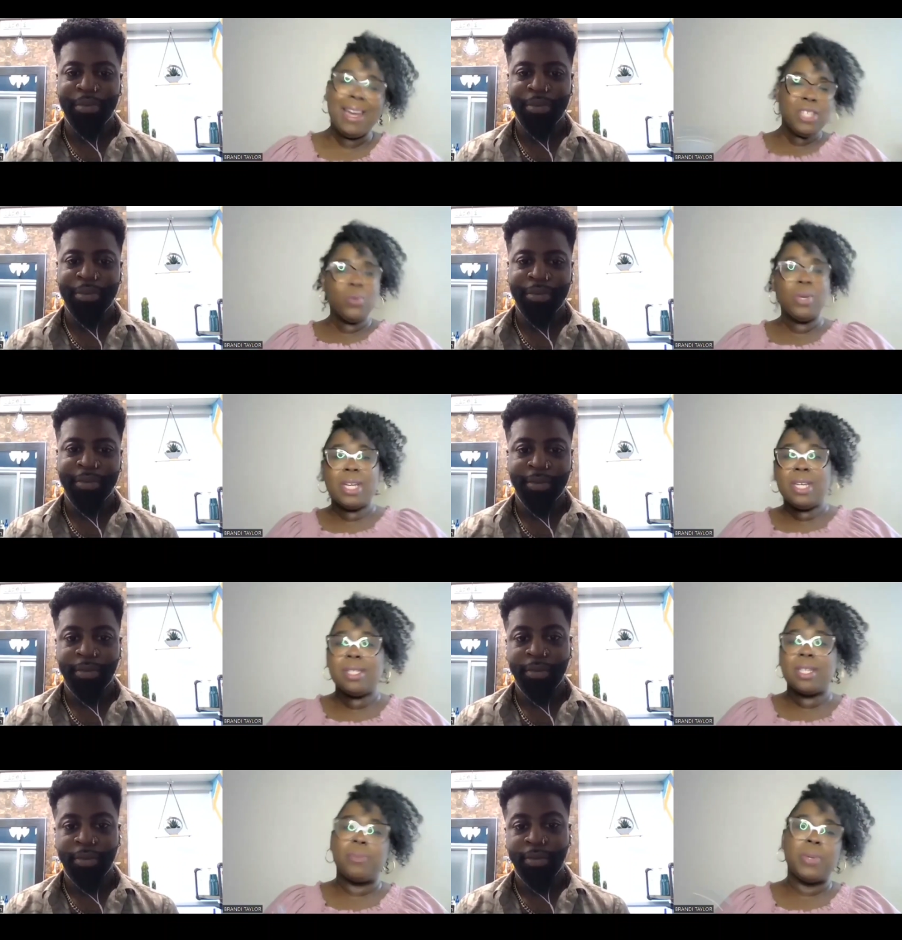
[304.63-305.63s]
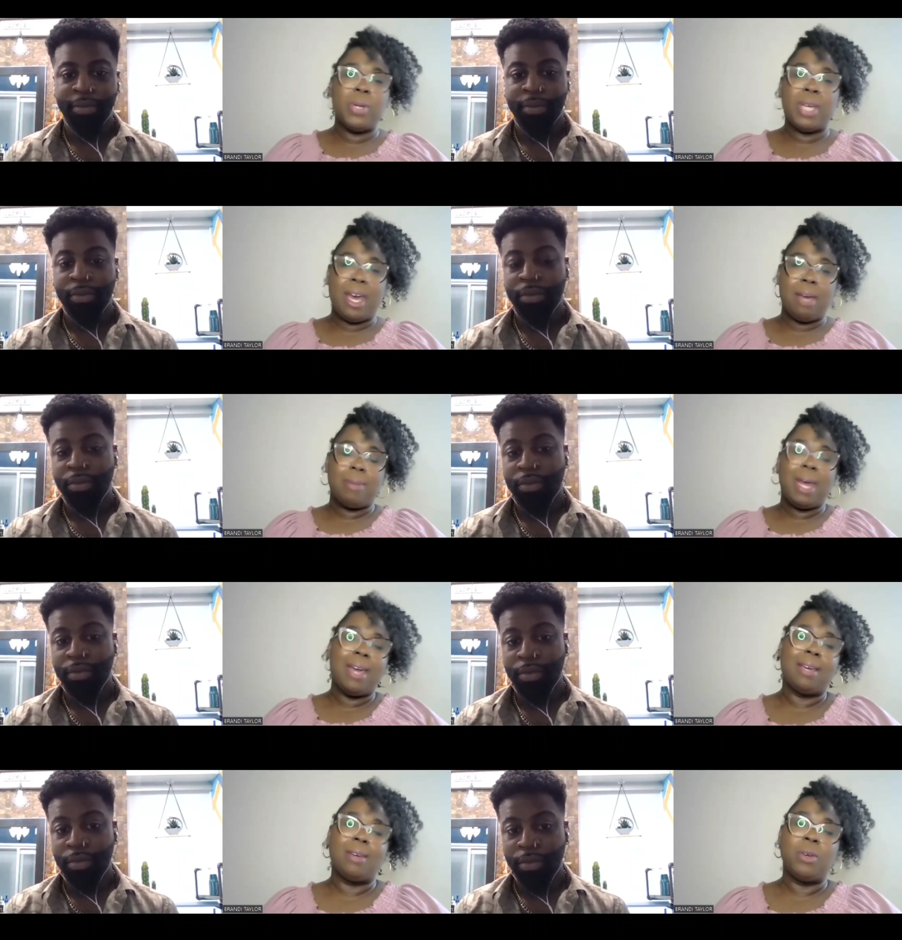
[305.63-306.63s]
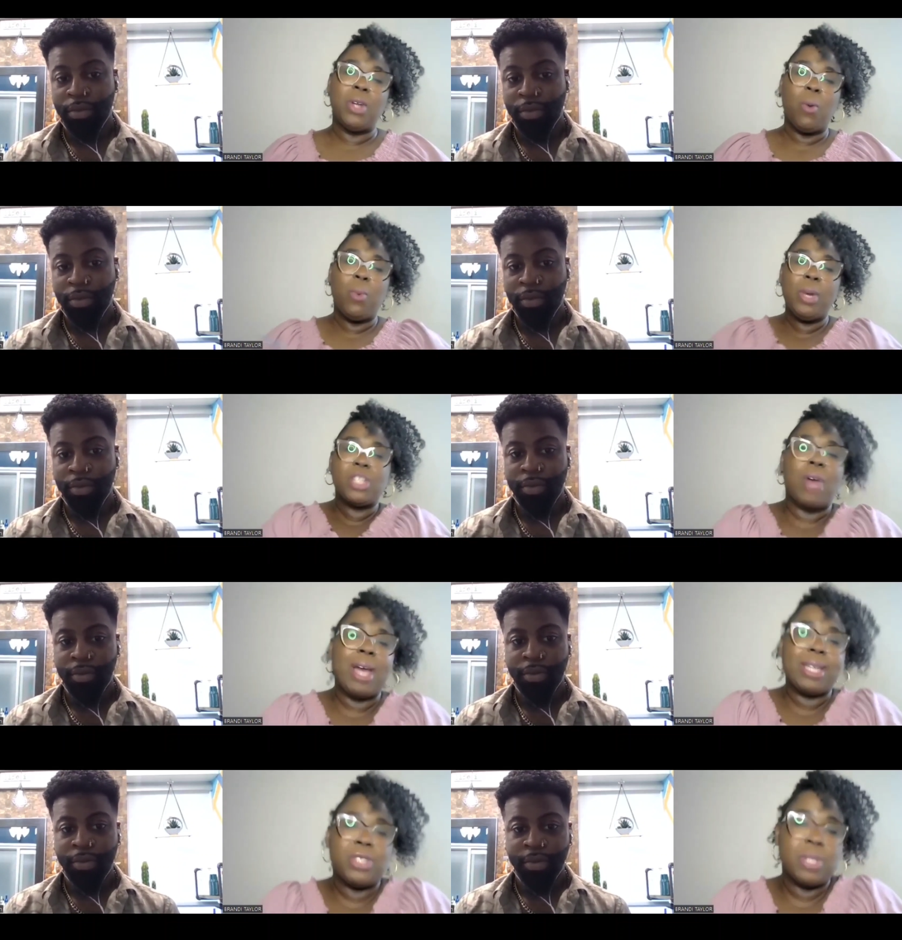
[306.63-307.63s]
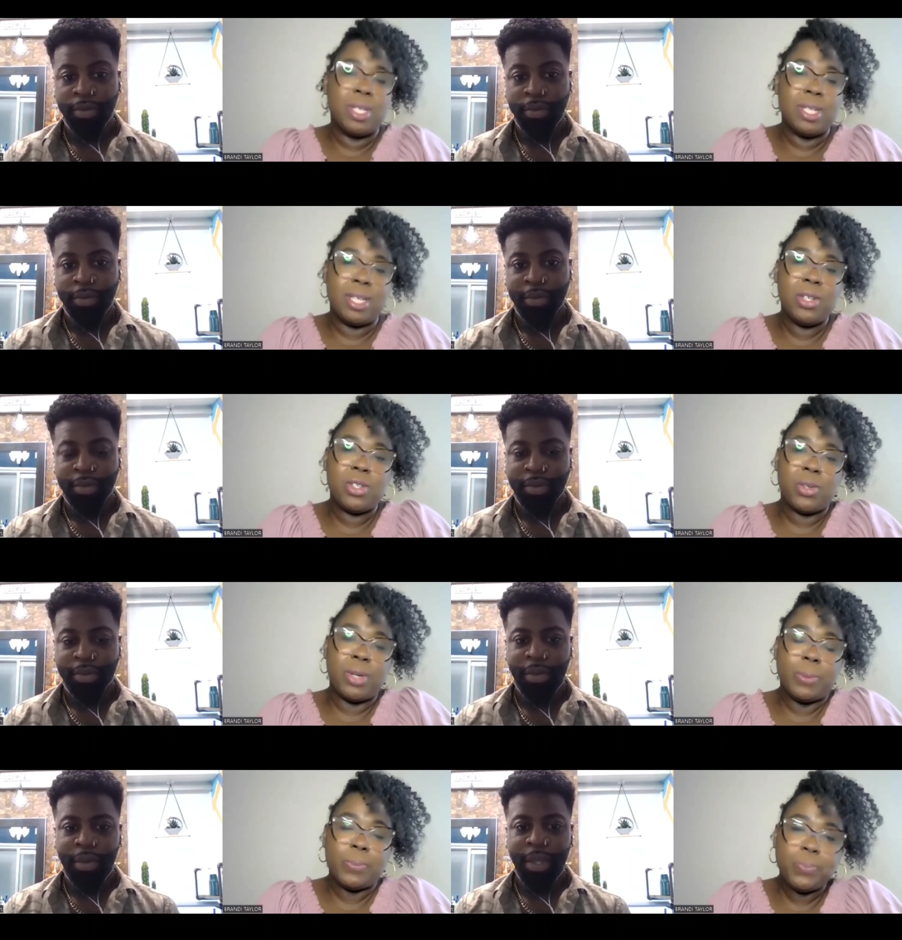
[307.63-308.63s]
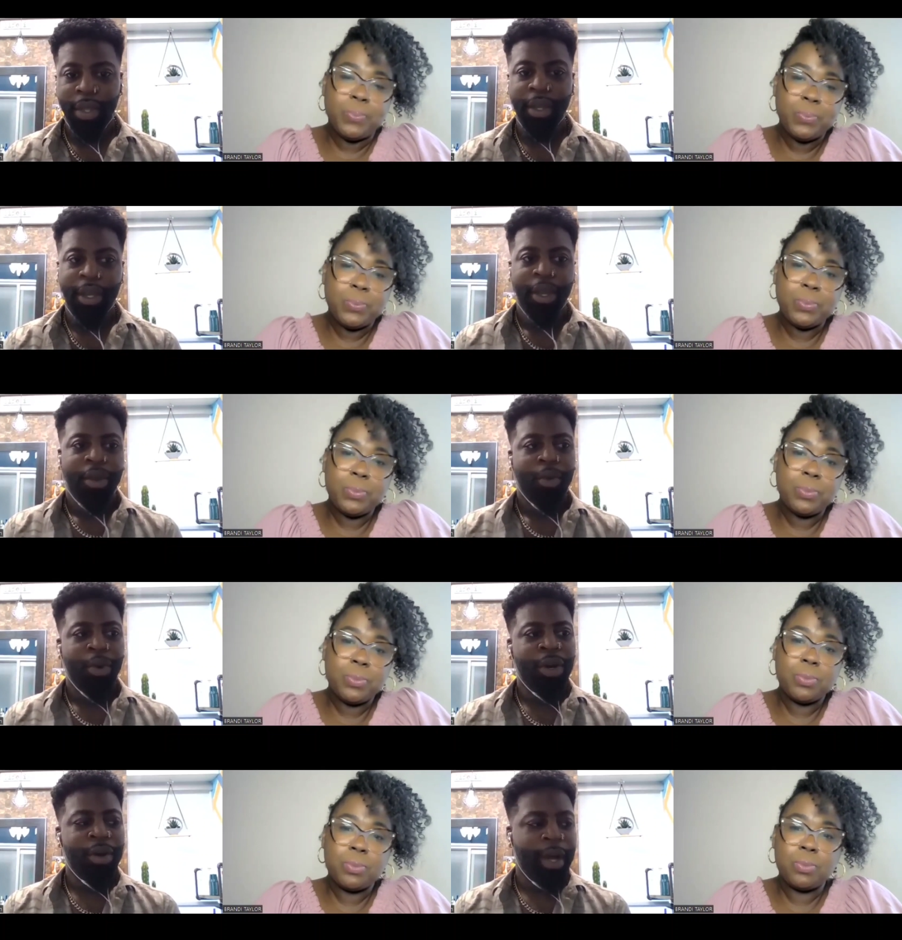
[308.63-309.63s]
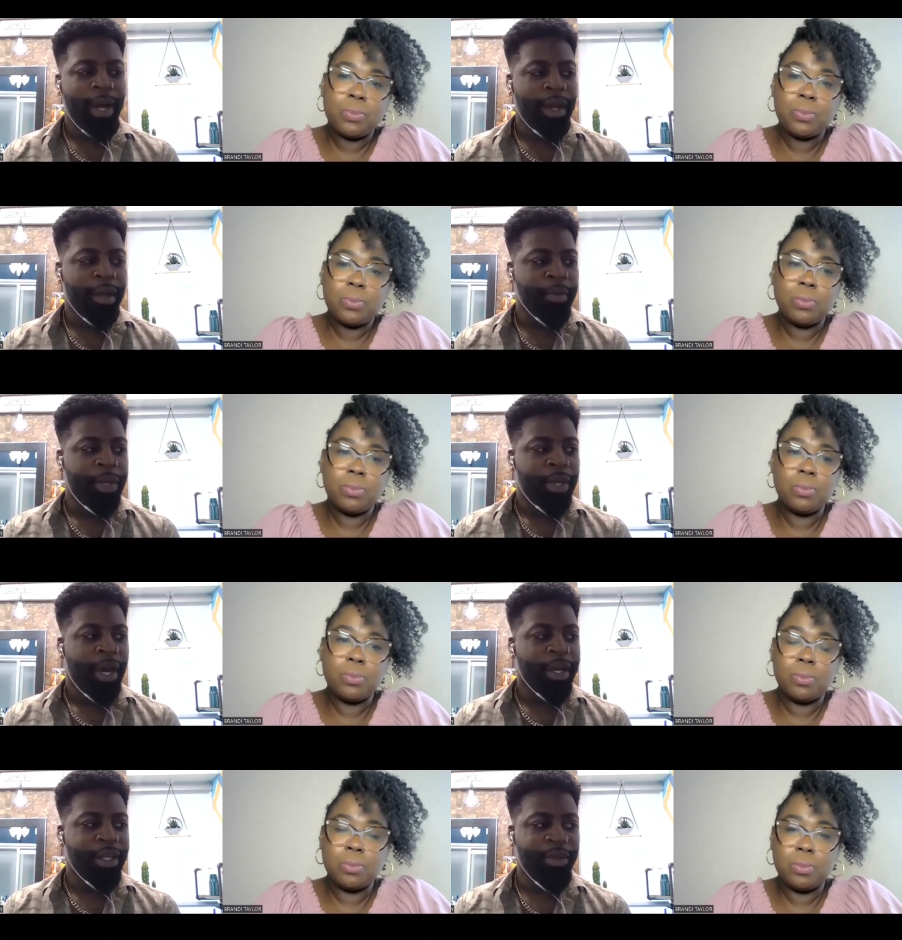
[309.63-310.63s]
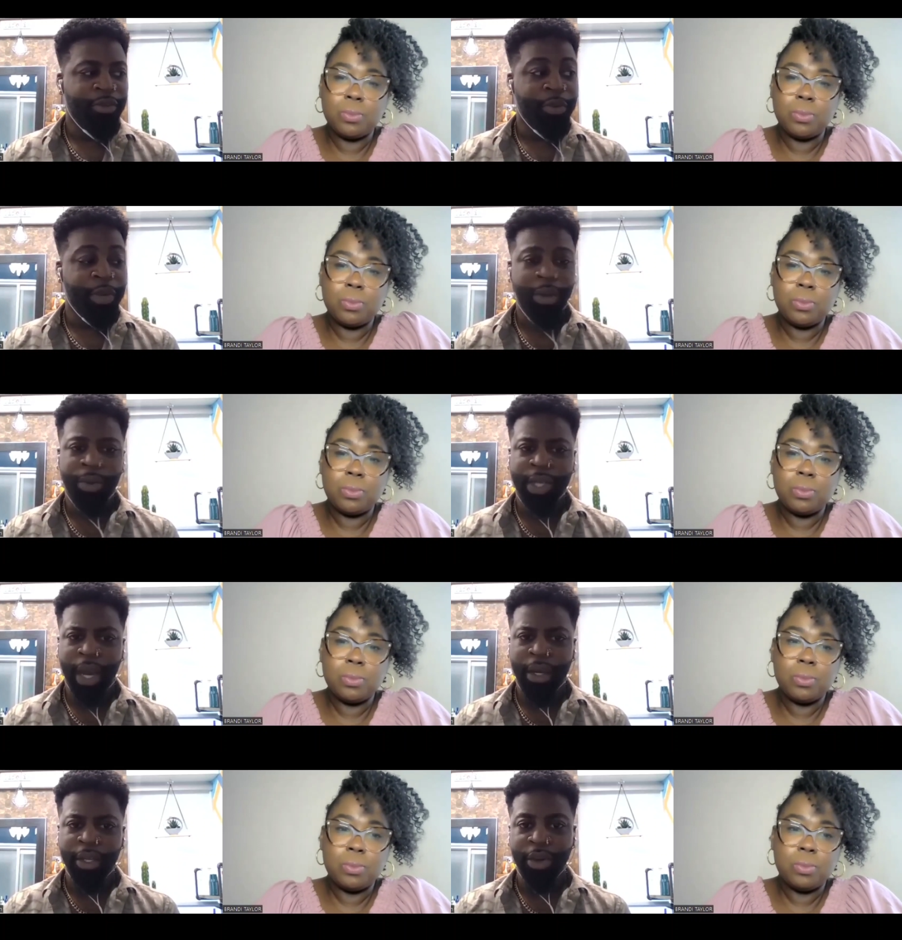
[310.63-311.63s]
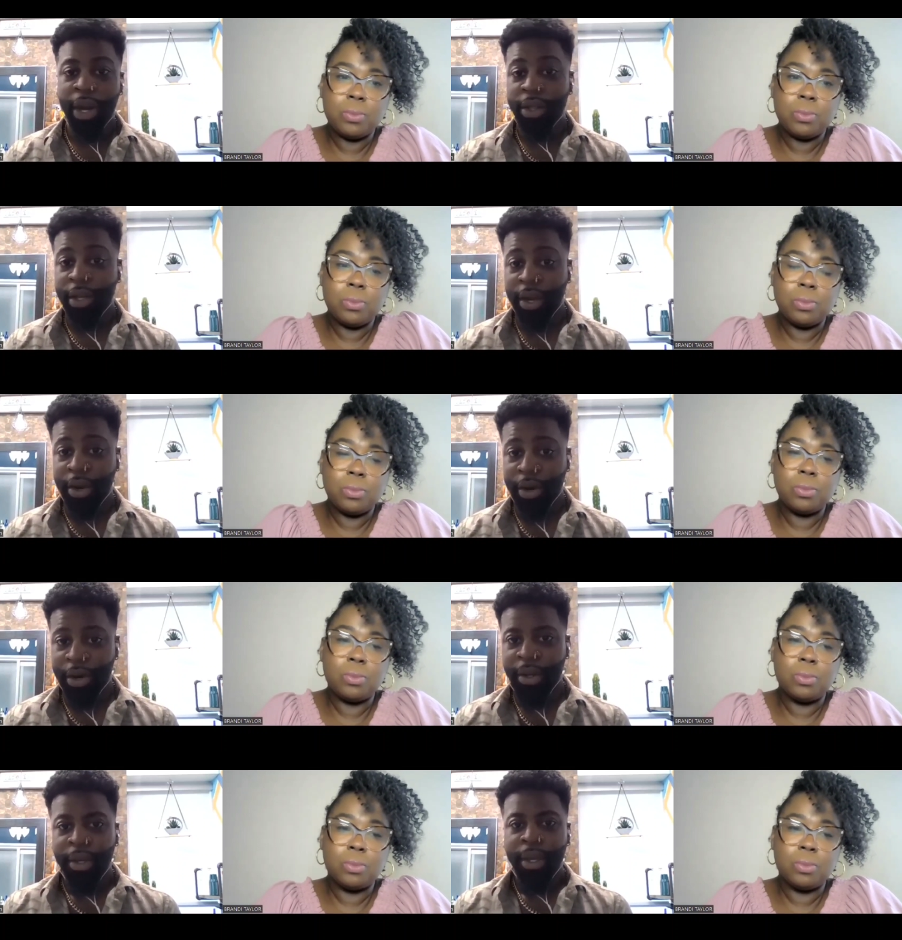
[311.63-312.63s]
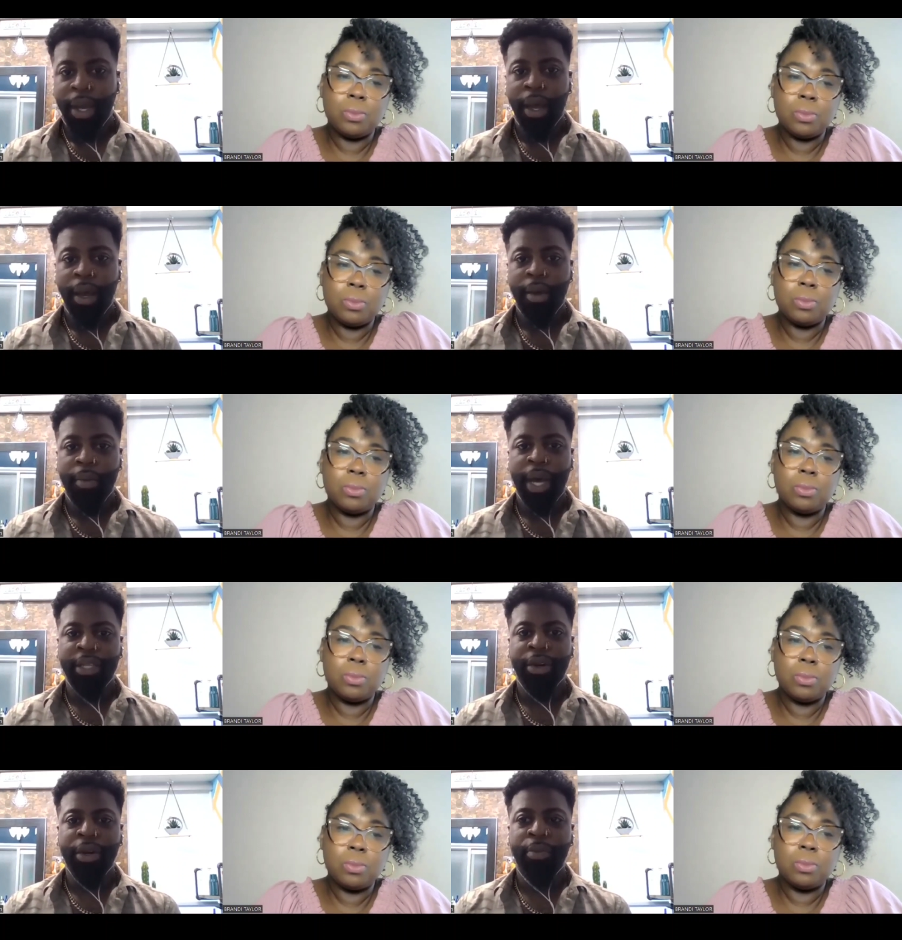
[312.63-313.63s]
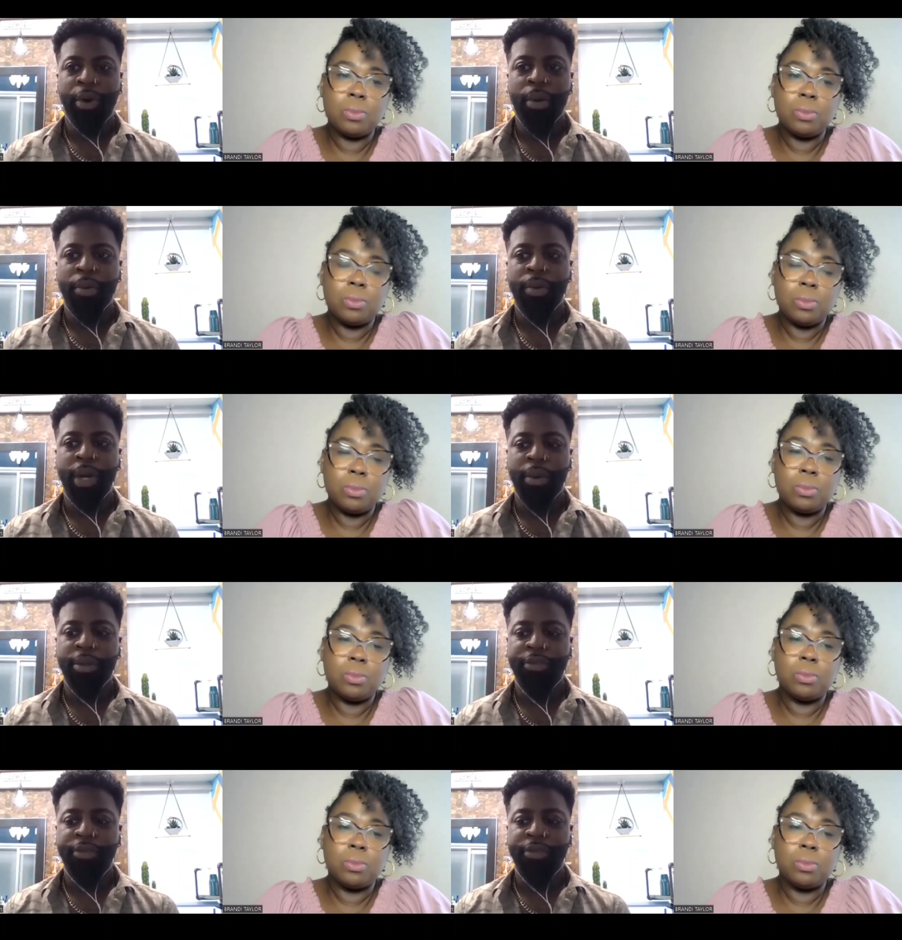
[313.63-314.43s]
Speaker 1: did you get into the beauty game? Like, you know, what attracted you to this industry?
Speaker 2: Well, um, honestly, for me, it was kind of trial and error. Um, I started barbering when I was